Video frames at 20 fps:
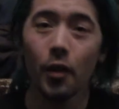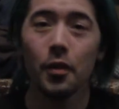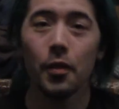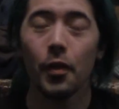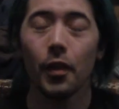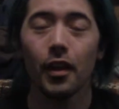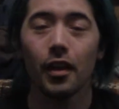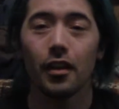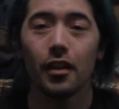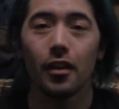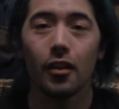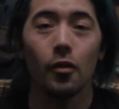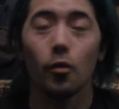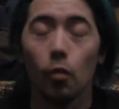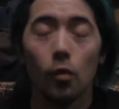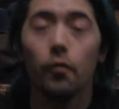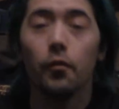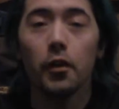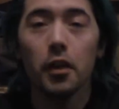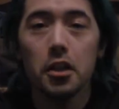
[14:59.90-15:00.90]
thing,
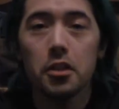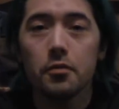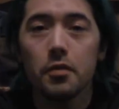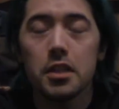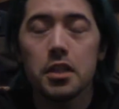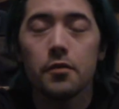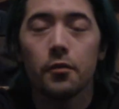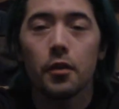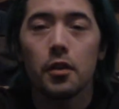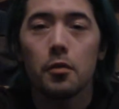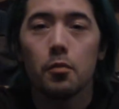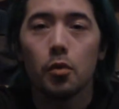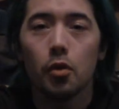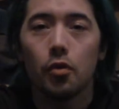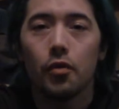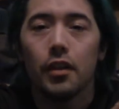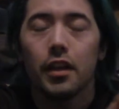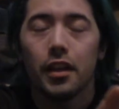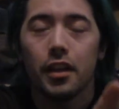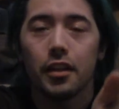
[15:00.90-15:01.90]
first reason for the
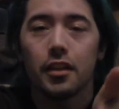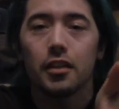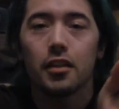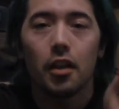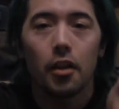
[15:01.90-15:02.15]
movie here,